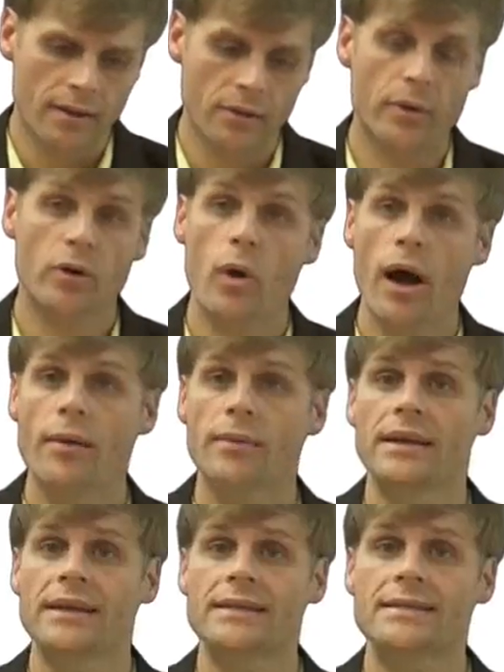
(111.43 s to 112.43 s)
The
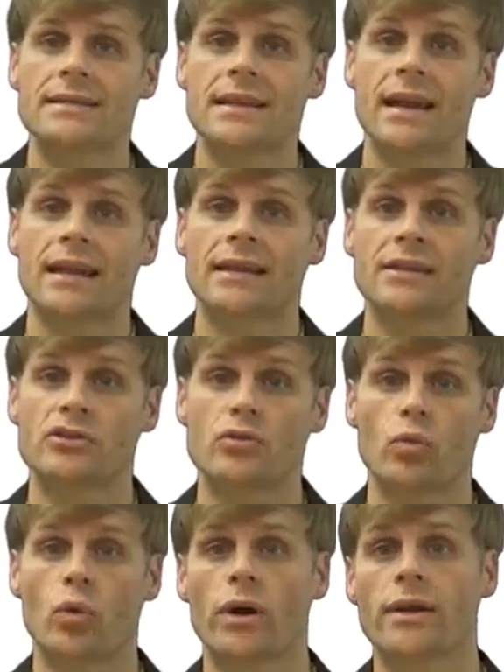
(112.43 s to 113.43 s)
requirement is that at least
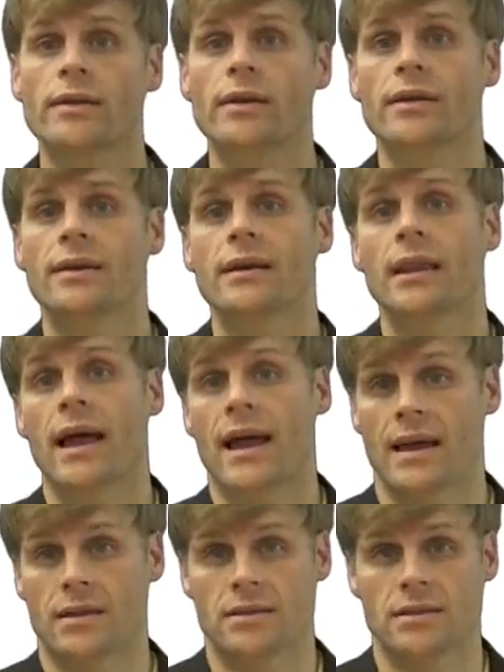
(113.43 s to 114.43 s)
one
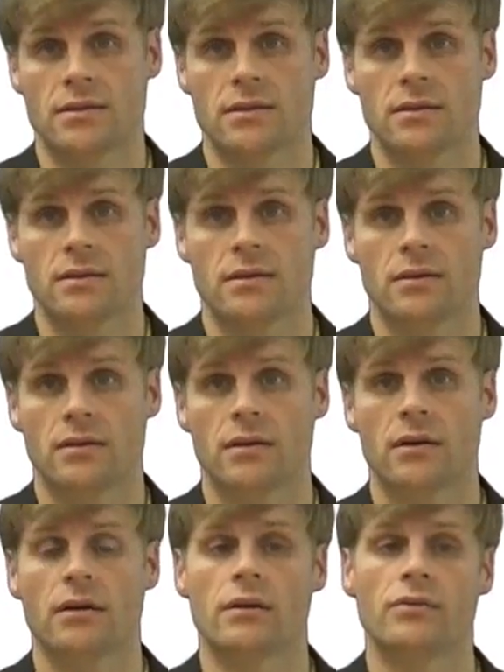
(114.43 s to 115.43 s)
class
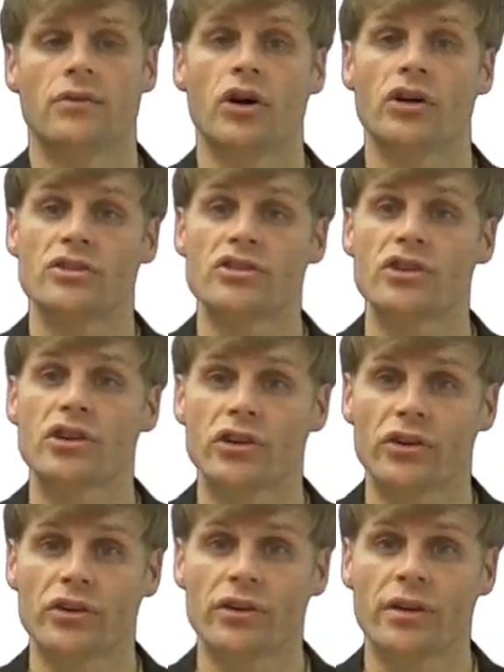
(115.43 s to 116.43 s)
of
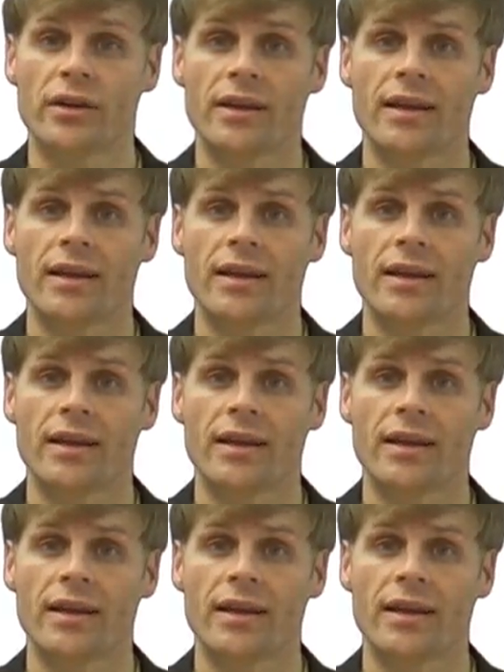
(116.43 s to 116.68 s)
unsecured